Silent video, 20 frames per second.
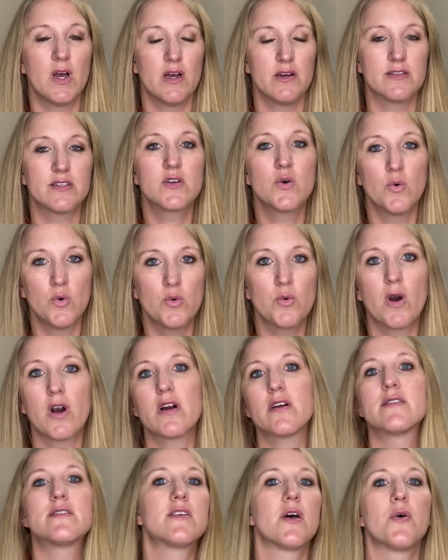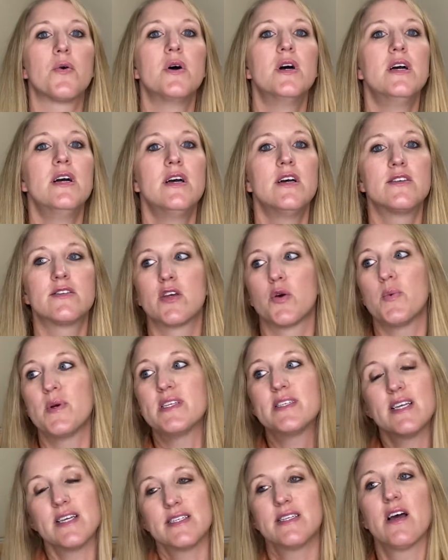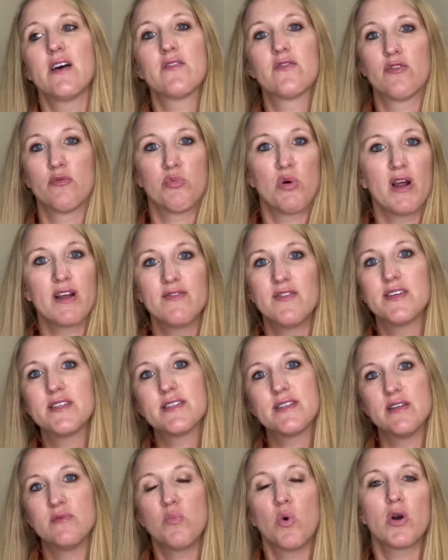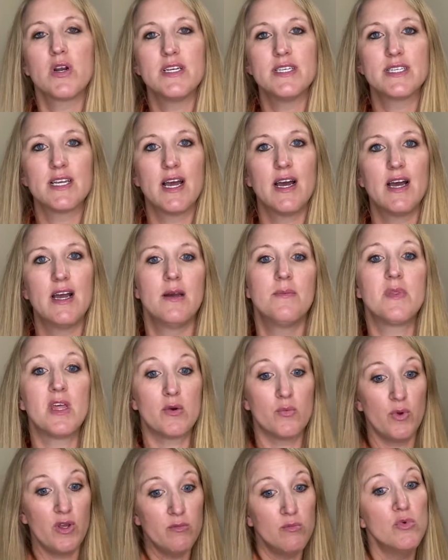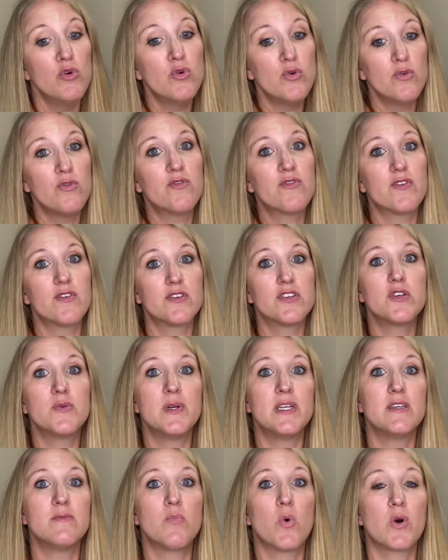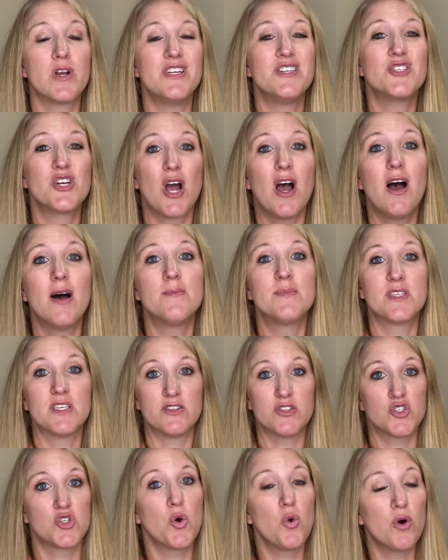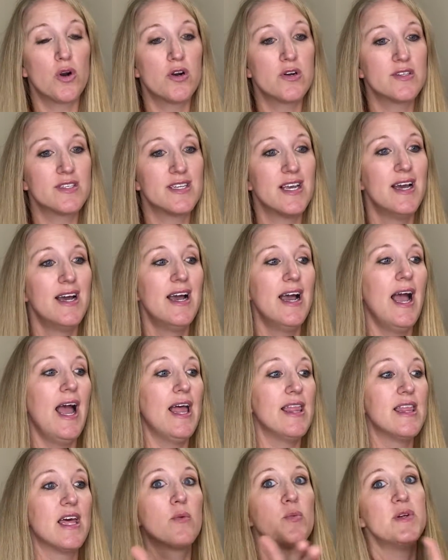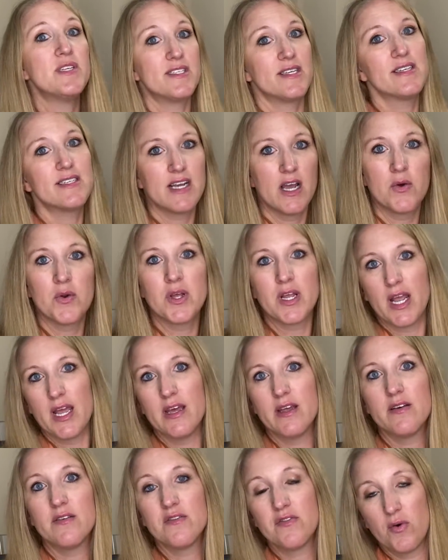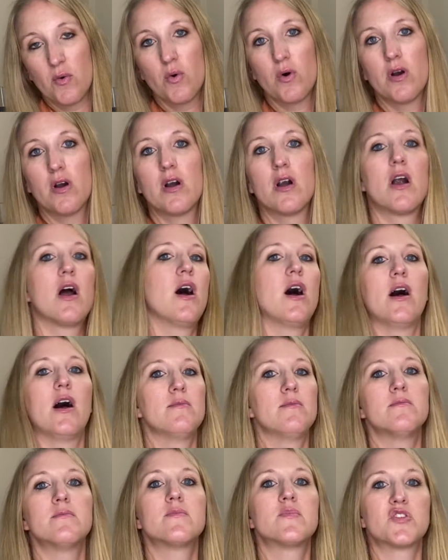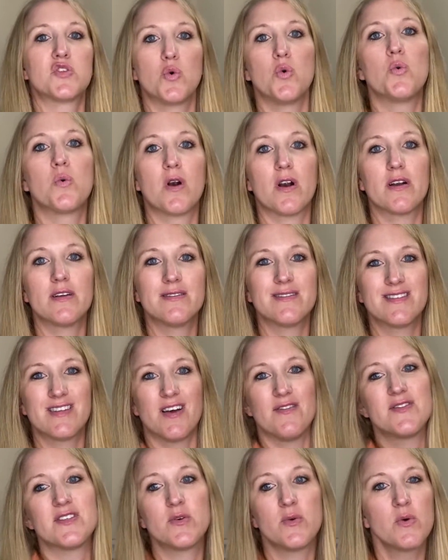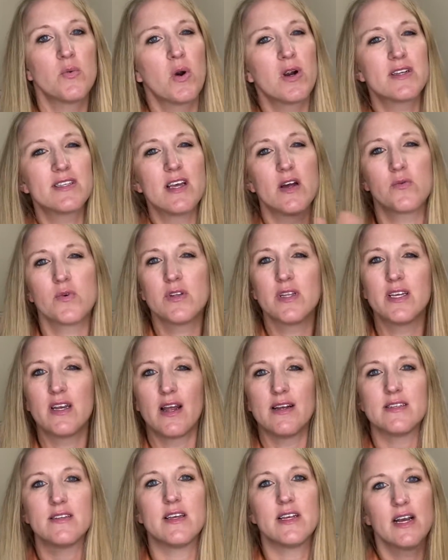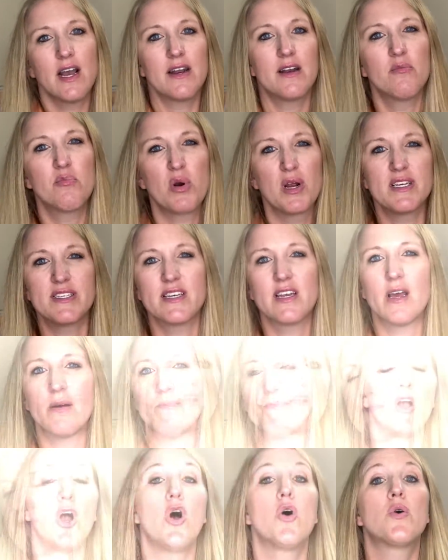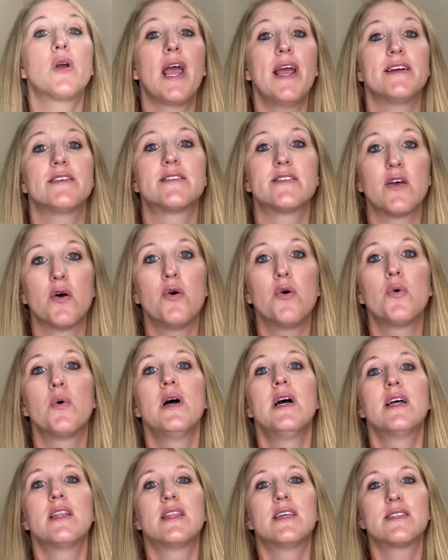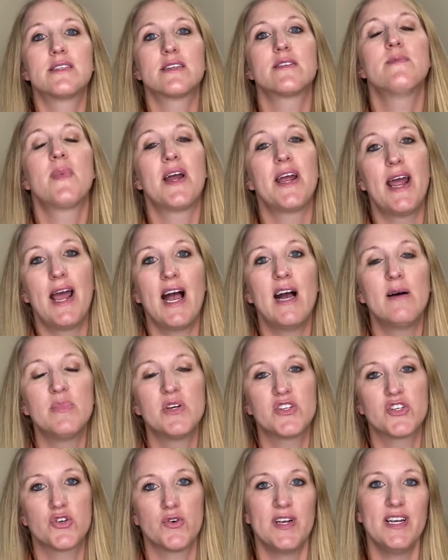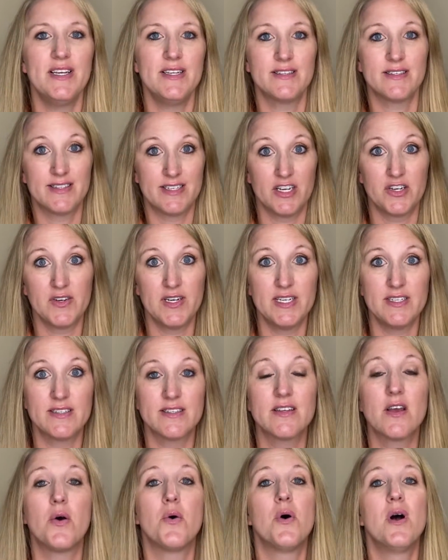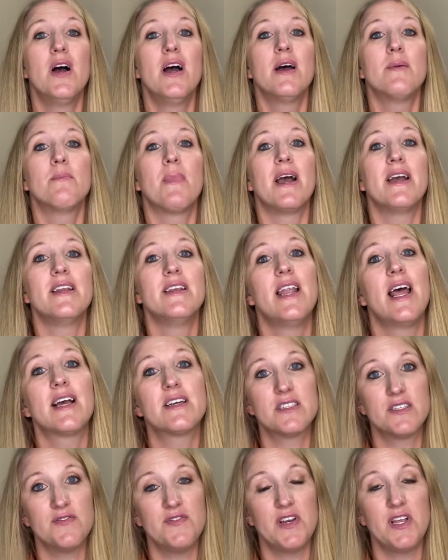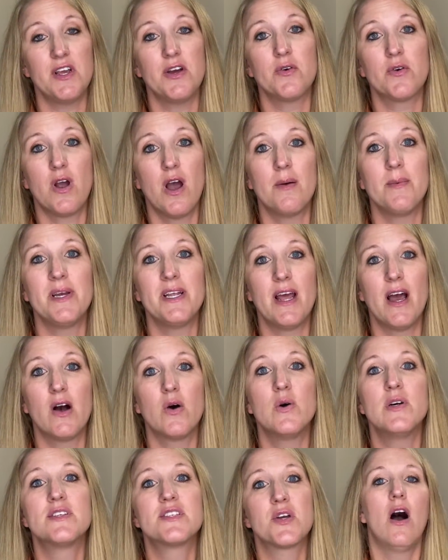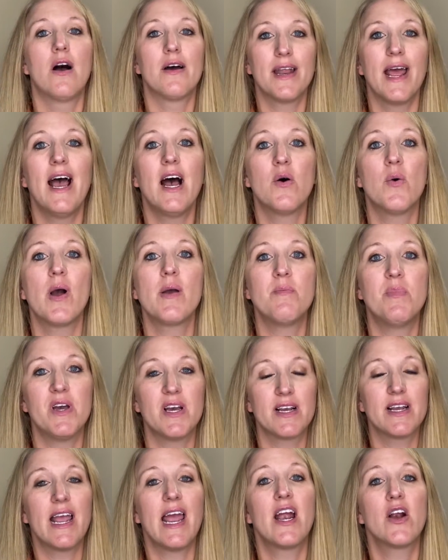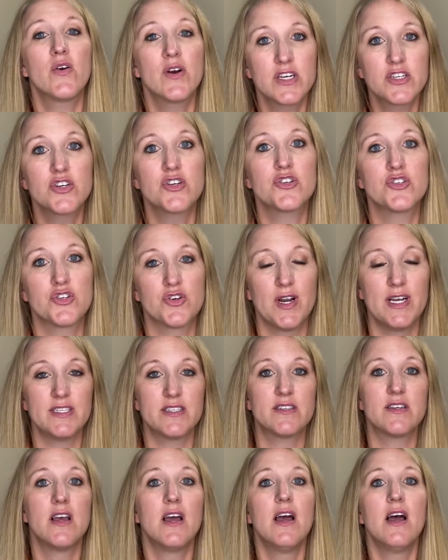schoolwork. So we sit down for breakfast and morning time, then we move for doing morning jobs and chores, and then we sit down again for schoolwork and stuff. So it works out really nicely, kind of breaks it up. Okay, so this is my habit training series. So my next video coming out is on how I pick character traits